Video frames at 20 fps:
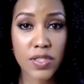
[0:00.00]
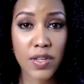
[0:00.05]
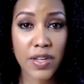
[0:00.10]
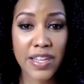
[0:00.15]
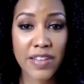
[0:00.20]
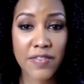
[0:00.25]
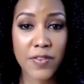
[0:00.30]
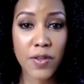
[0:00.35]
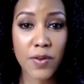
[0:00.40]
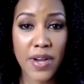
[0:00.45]
so
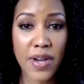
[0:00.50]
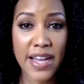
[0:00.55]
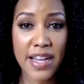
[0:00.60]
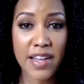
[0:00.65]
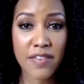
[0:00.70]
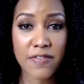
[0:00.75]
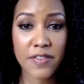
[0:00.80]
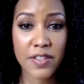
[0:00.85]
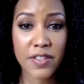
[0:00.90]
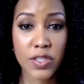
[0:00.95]
if you
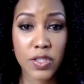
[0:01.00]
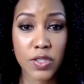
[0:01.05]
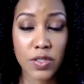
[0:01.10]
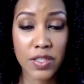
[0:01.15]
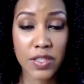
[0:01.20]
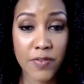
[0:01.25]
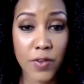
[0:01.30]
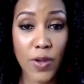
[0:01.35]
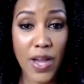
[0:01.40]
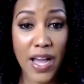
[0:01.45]
have
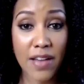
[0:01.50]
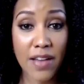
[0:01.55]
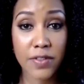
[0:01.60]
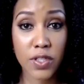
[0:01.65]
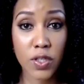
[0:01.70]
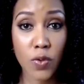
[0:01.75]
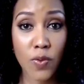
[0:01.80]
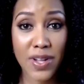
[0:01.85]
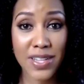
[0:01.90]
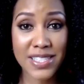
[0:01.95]

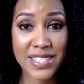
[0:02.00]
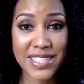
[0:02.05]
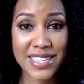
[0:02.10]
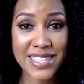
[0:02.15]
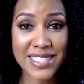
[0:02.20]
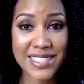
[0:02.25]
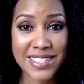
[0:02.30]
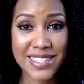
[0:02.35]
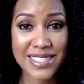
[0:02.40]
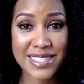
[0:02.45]
dual
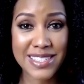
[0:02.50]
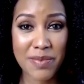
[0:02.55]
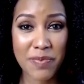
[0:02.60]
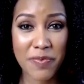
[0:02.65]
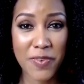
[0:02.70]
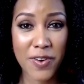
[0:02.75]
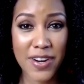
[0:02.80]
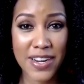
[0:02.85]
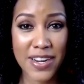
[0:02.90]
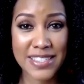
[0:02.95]

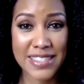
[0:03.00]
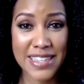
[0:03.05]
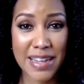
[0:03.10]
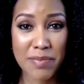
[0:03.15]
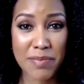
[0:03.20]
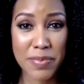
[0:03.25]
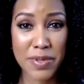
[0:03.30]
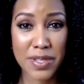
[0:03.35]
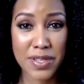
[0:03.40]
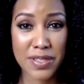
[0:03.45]
citizenship, for
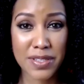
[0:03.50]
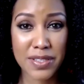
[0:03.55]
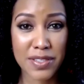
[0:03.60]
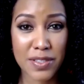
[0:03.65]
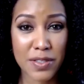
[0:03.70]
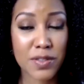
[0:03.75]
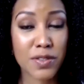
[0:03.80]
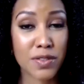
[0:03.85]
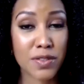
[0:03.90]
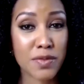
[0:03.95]

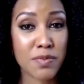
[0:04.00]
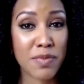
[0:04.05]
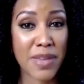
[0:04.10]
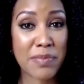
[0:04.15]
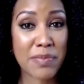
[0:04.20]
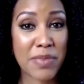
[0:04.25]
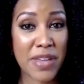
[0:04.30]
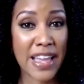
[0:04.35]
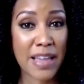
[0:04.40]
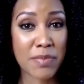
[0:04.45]
example, you
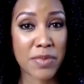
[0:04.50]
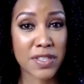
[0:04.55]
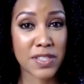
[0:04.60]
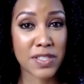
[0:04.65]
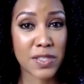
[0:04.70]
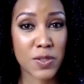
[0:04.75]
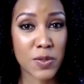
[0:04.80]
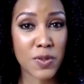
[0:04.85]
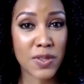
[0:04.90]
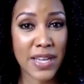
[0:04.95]
may be able
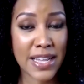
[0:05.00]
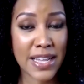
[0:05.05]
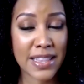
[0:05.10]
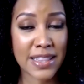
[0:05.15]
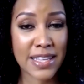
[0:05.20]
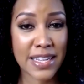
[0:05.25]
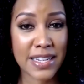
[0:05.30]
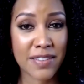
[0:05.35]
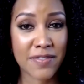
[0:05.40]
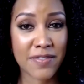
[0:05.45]
to do
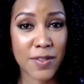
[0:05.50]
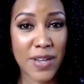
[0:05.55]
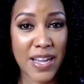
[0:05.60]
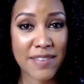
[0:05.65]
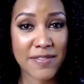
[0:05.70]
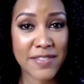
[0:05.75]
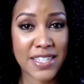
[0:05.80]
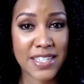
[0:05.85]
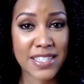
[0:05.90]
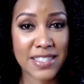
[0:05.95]
that then. If you
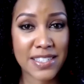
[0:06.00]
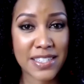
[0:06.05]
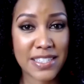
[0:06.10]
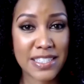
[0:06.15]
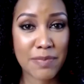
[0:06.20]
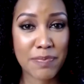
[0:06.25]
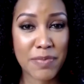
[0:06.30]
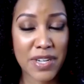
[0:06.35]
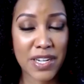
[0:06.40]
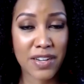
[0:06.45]
have
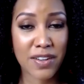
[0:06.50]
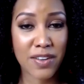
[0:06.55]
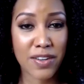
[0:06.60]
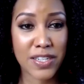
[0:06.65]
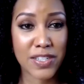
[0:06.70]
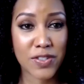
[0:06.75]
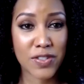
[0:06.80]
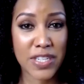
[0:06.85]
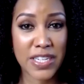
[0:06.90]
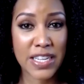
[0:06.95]
citizenship in a
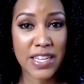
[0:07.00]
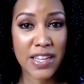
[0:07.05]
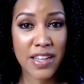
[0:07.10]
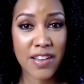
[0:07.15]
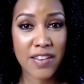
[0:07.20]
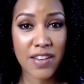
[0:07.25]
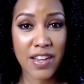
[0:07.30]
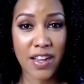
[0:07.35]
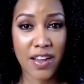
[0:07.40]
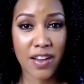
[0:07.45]
country
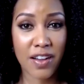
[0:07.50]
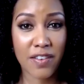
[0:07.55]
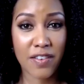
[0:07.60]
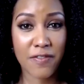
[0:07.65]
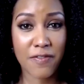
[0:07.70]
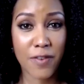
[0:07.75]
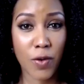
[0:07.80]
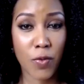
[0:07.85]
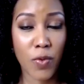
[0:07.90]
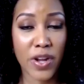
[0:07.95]

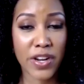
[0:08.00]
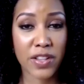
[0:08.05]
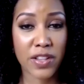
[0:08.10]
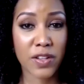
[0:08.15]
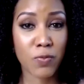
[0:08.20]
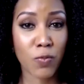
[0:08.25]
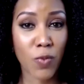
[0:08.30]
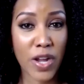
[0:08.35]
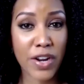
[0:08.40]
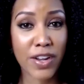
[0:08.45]
for one of
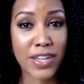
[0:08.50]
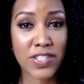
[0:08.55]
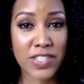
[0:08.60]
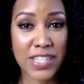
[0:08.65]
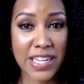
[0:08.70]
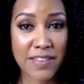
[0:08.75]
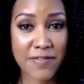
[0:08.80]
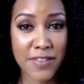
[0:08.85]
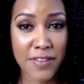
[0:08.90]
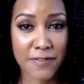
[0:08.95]
the
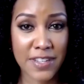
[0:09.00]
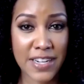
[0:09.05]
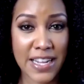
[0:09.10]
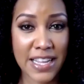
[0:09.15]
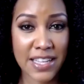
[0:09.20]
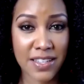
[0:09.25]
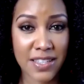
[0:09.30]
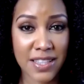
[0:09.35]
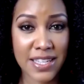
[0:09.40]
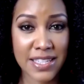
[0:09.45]
150
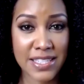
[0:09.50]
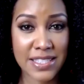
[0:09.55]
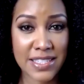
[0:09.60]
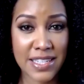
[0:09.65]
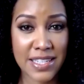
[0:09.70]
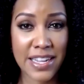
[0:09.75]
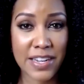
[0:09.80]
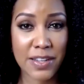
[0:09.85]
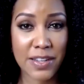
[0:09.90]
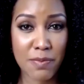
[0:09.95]
that you
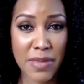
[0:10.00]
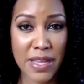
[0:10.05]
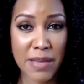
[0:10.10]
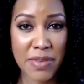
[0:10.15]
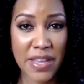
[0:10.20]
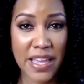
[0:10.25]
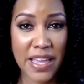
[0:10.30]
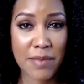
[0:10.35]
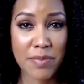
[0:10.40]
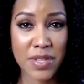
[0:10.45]
listed, then you may
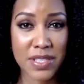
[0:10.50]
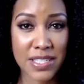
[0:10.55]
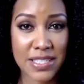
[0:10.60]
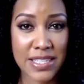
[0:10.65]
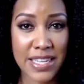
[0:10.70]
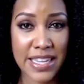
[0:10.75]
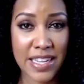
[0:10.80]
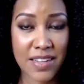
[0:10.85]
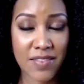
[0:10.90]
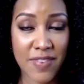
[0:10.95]
be able to
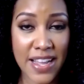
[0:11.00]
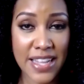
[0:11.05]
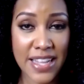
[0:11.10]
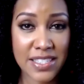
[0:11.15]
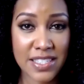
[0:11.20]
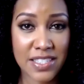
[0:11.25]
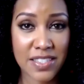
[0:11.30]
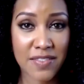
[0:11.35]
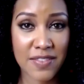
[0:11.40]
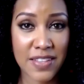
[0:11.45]
take
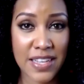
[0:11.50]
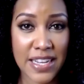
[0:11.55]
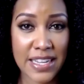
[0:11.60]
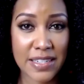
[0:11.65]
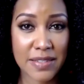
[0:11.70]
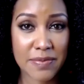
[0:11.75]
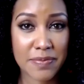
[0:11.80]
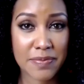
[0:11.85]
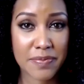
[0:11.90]
advantage of that.